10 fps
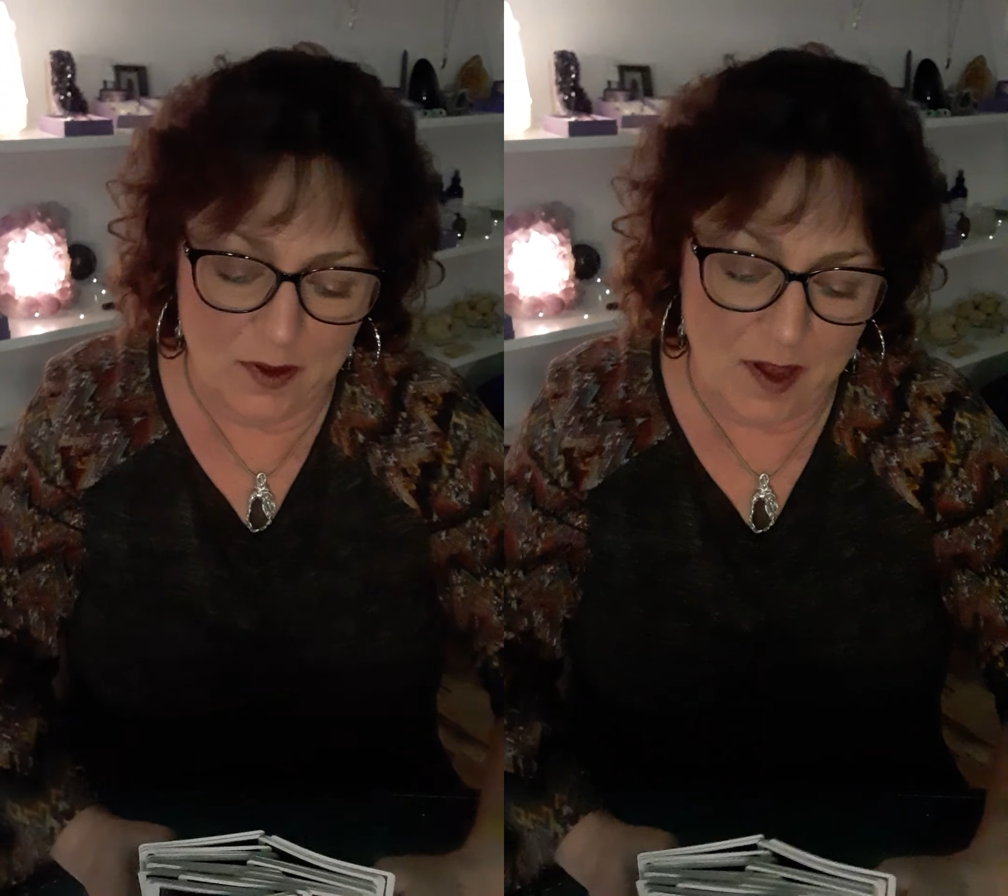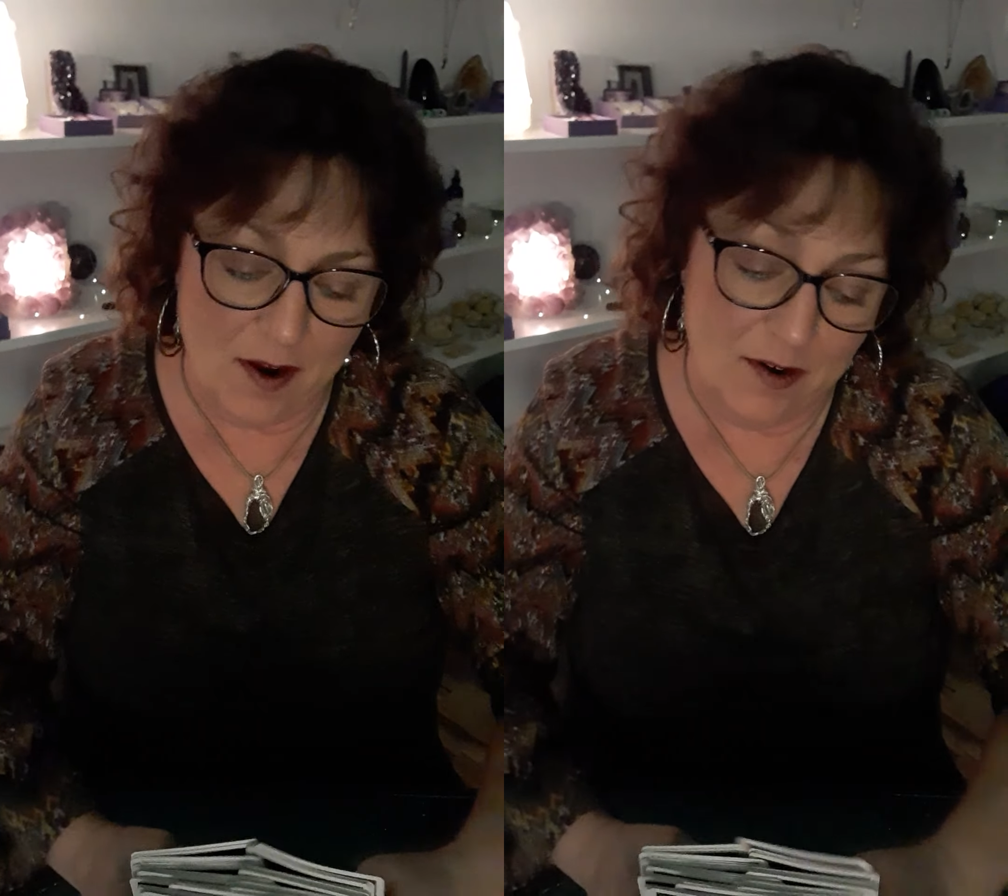
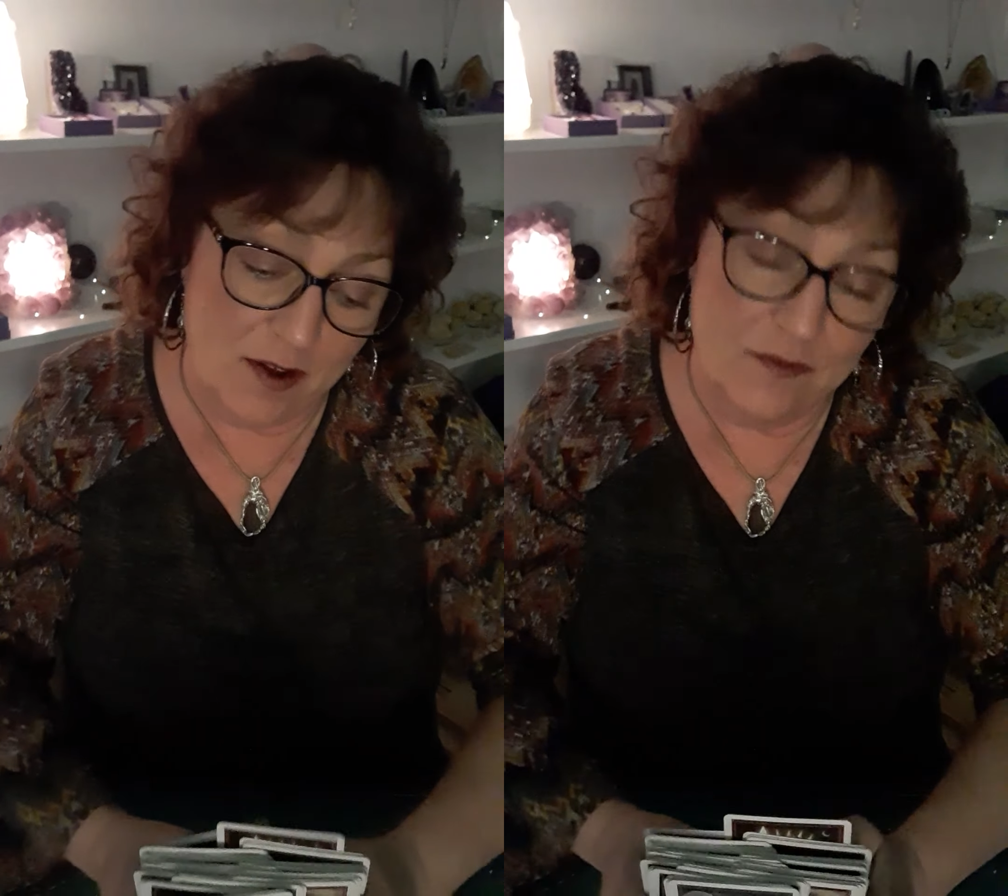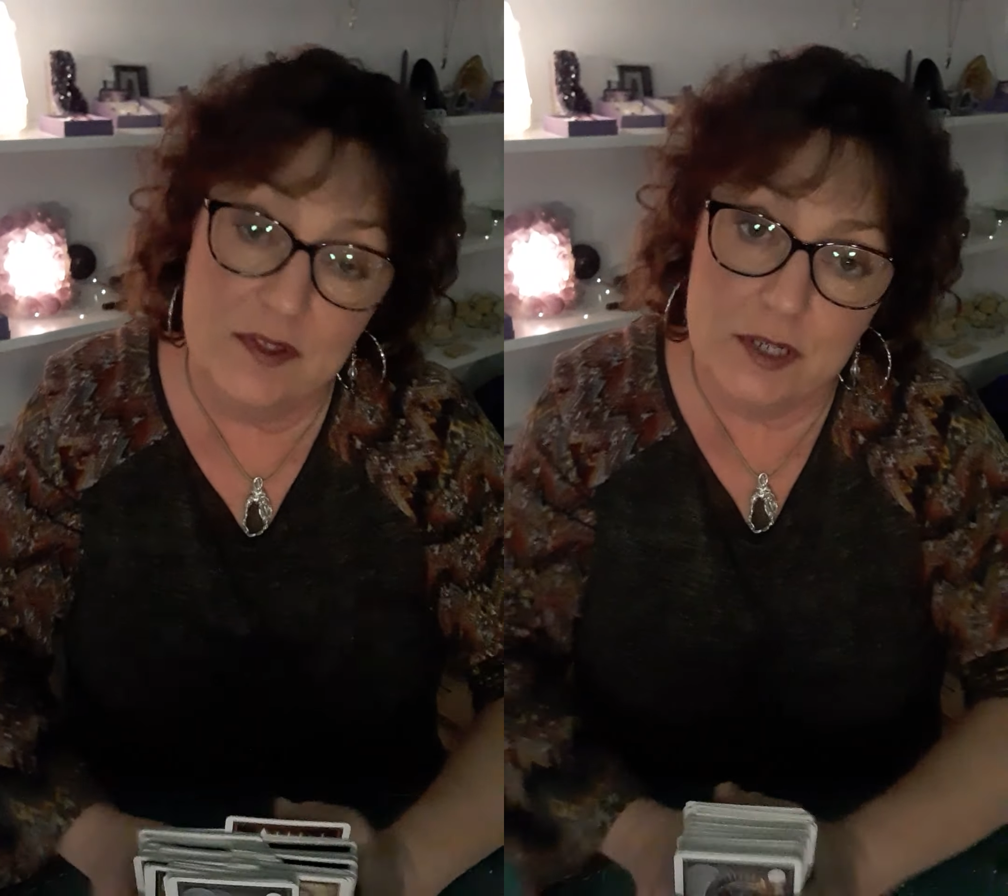card
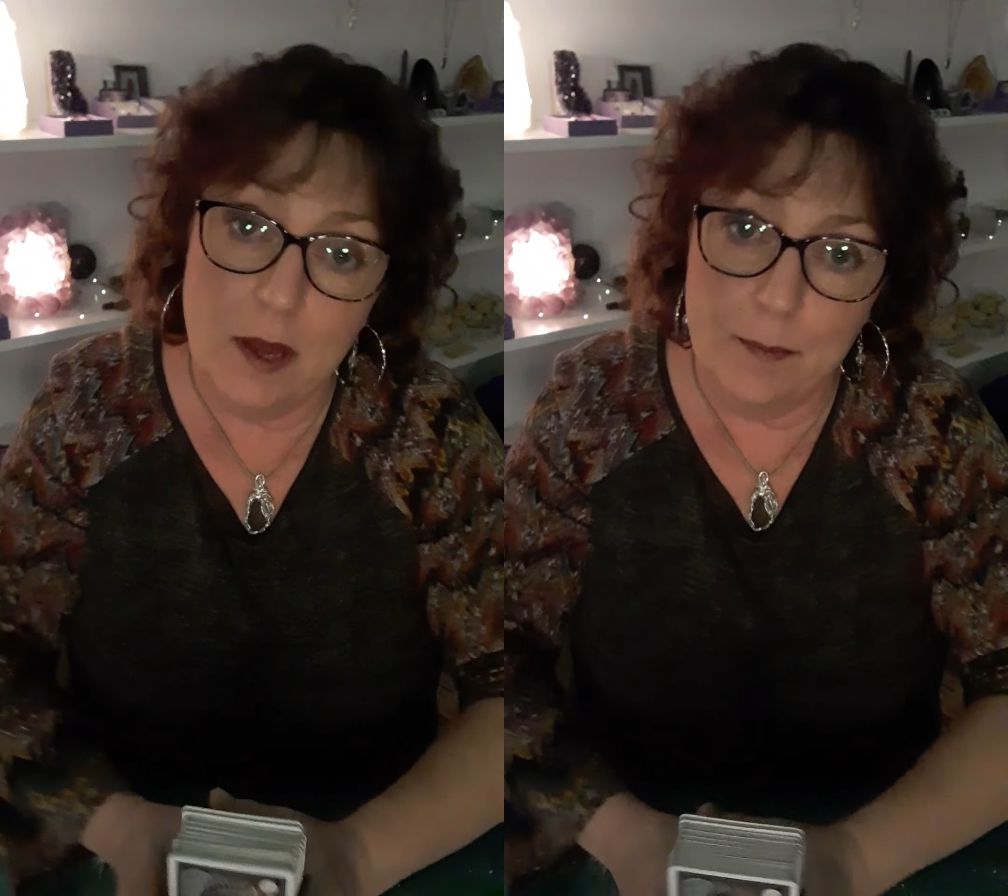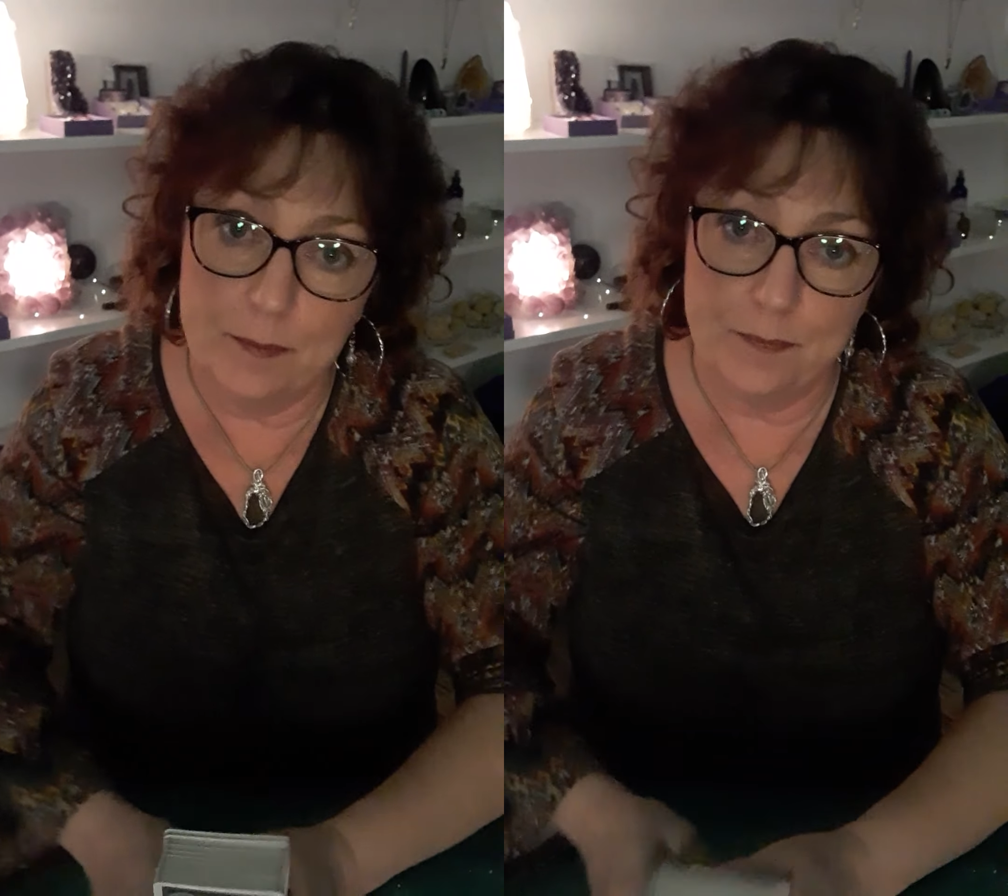off the top.